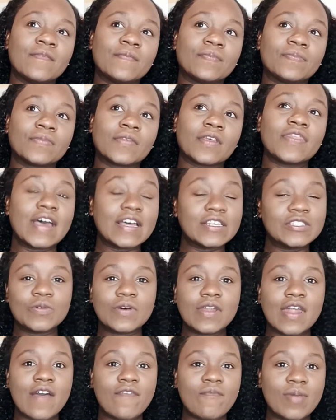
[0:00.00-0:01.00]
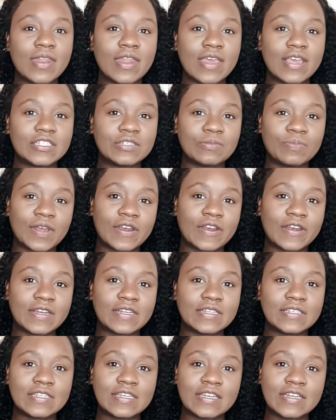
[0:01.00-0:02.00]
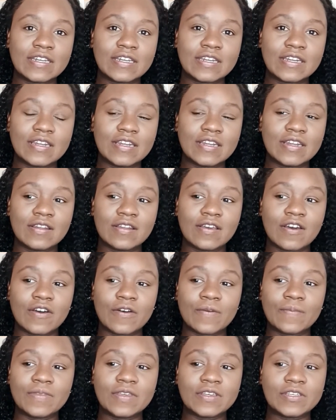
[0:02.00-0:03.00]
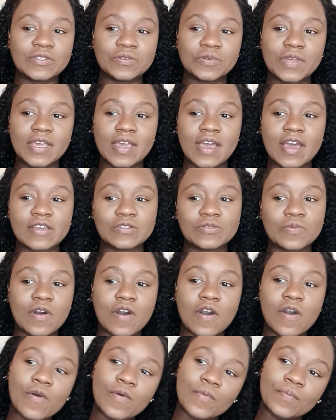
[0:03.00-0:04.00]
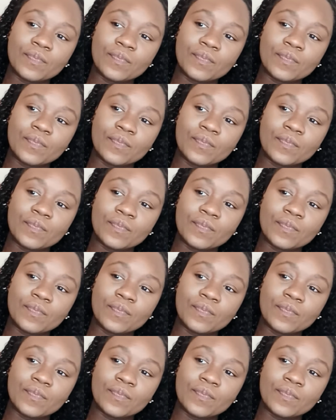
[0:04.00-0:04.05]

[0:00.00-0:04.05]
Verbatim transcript: that's what I've been experiencing um, this week as well.